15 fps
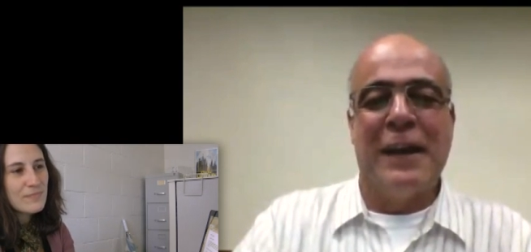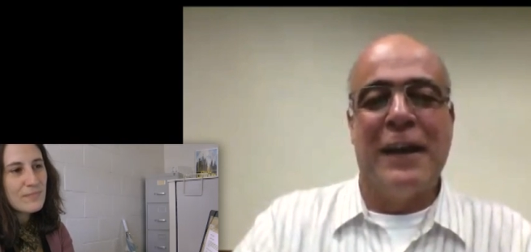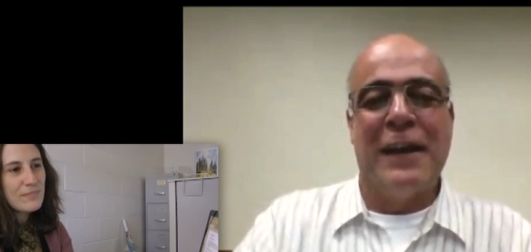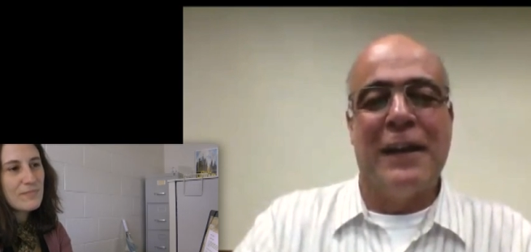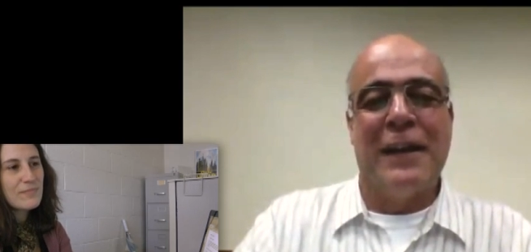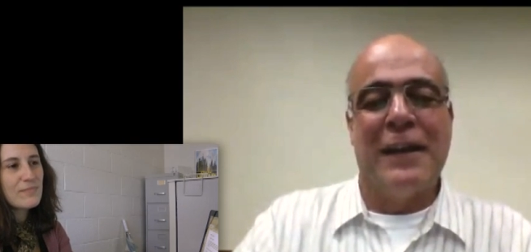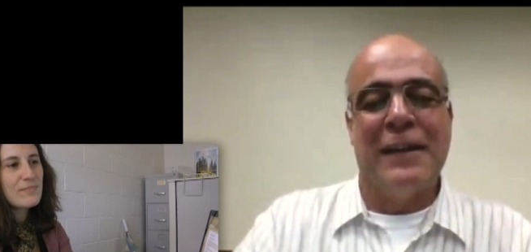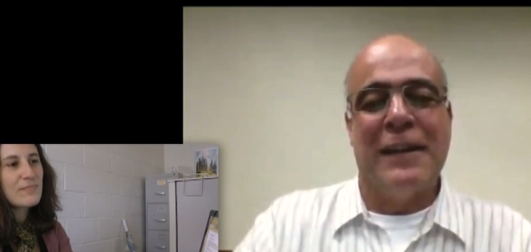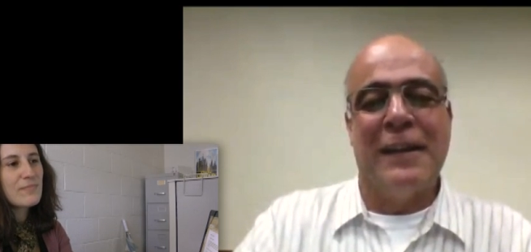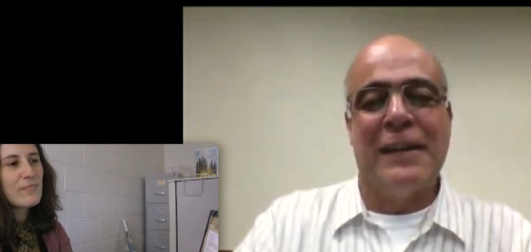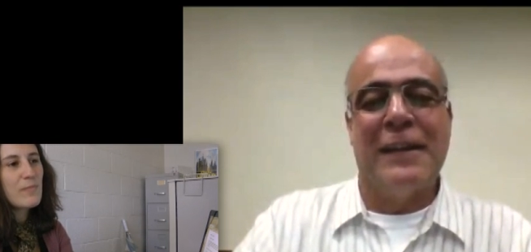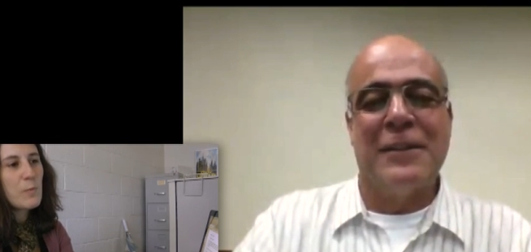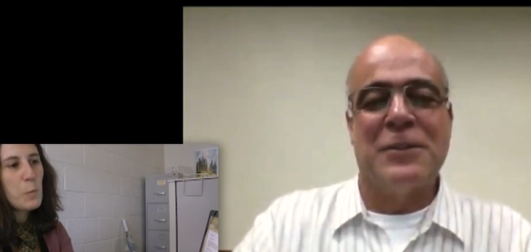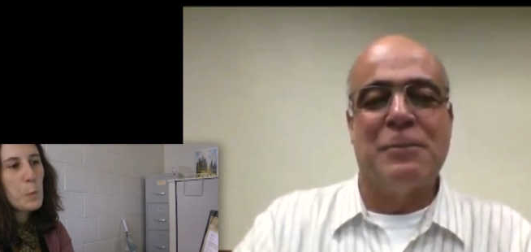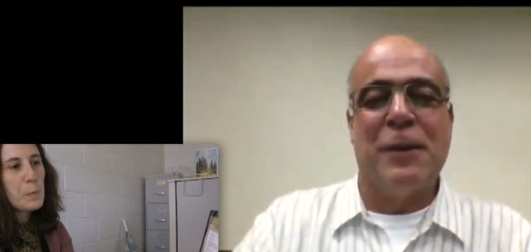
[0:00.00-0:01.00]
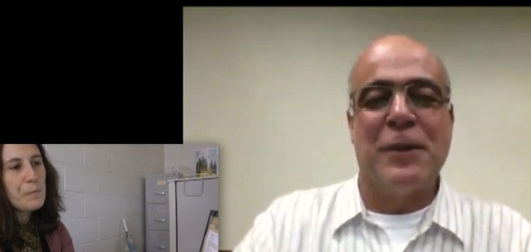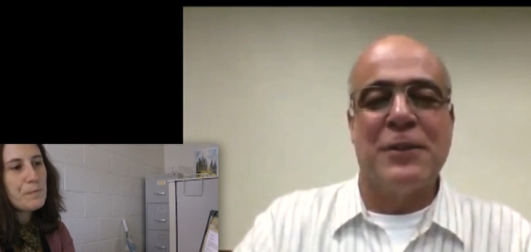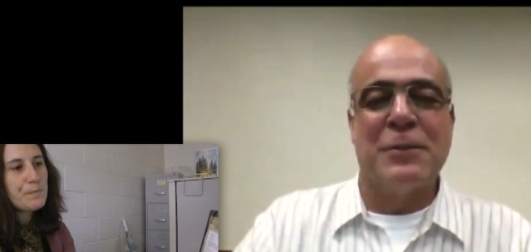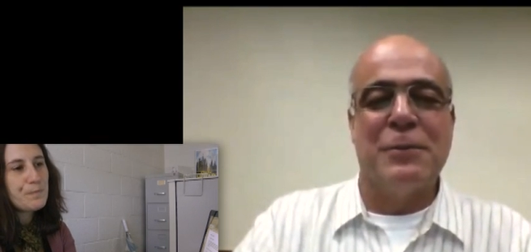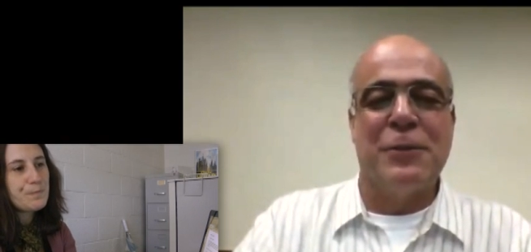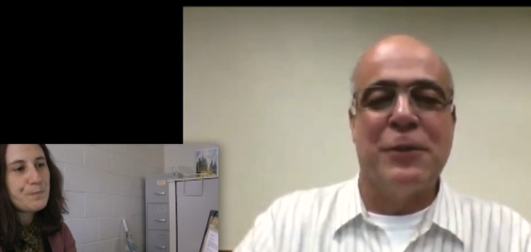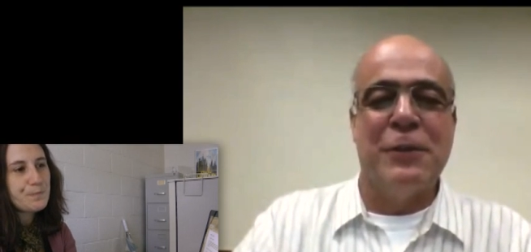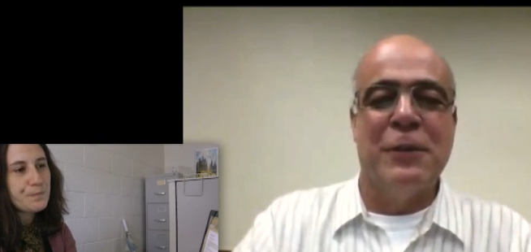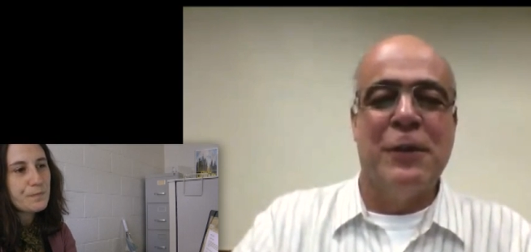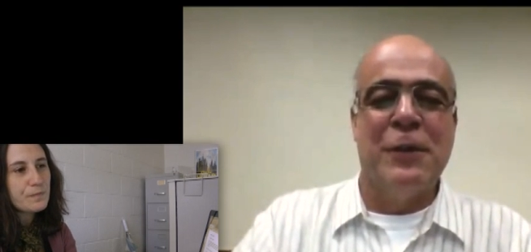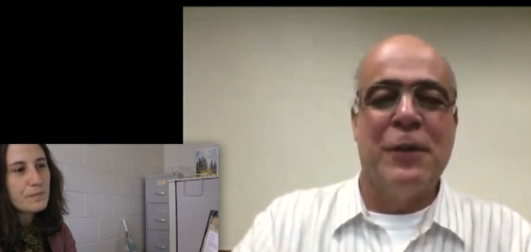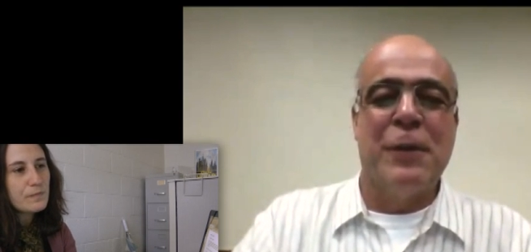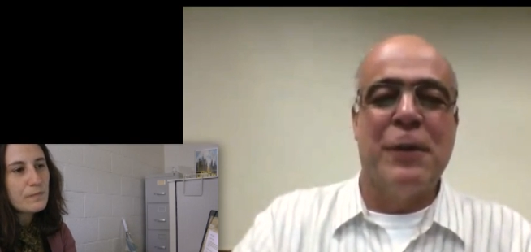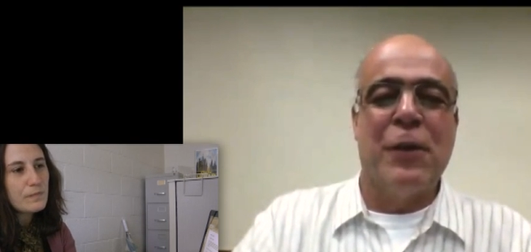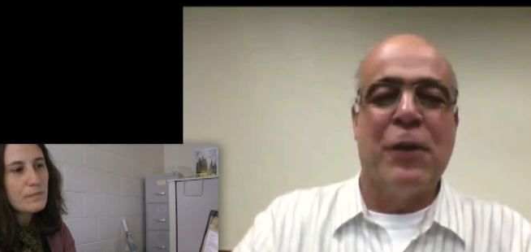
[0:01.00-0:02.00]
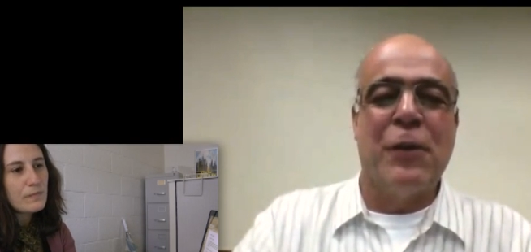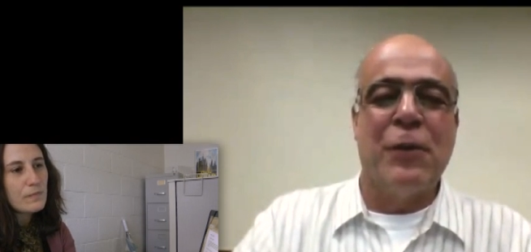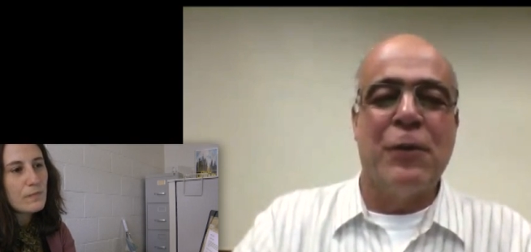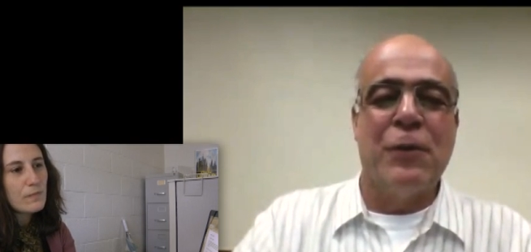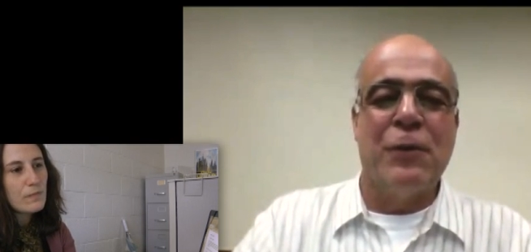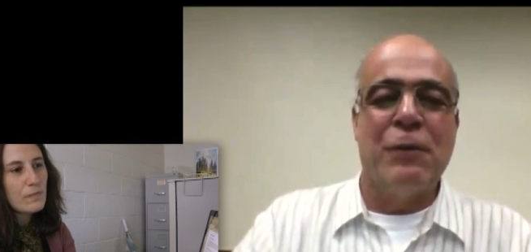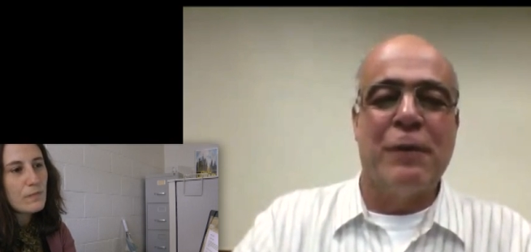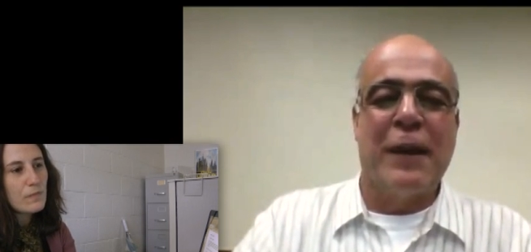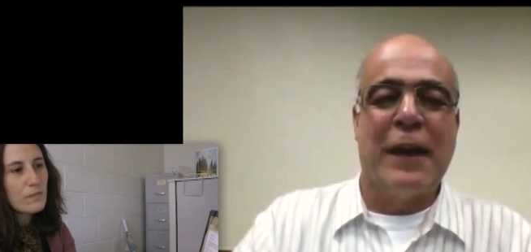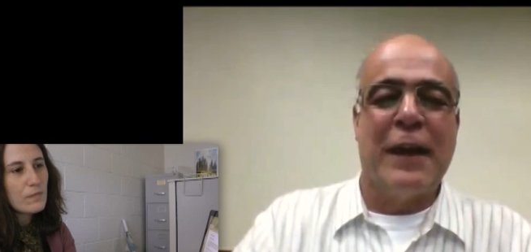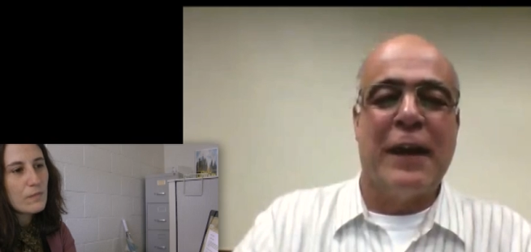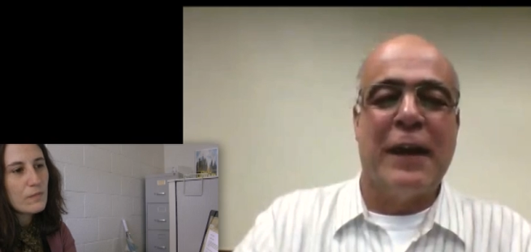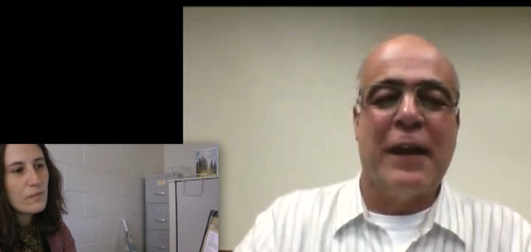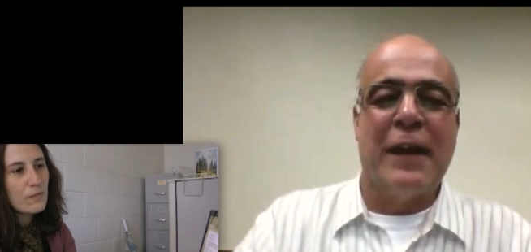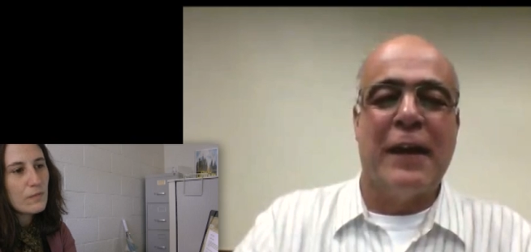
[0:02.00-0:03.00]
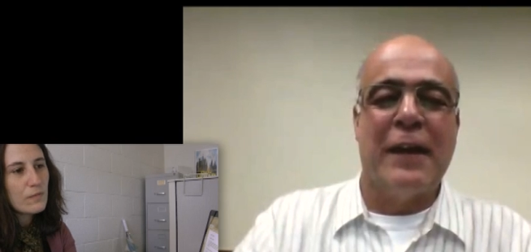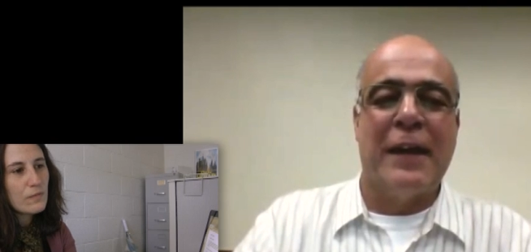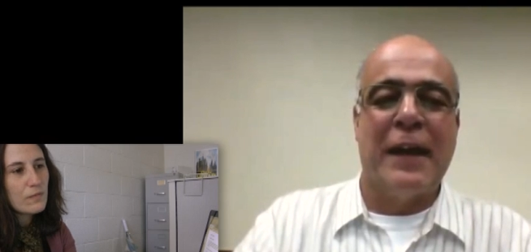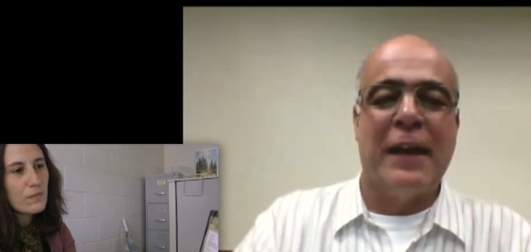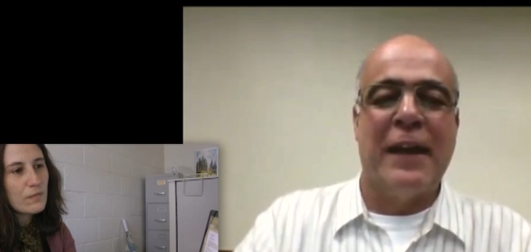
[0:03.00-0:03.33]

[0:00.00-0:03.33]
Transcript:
Speaker 1: and I think that's possible below uh,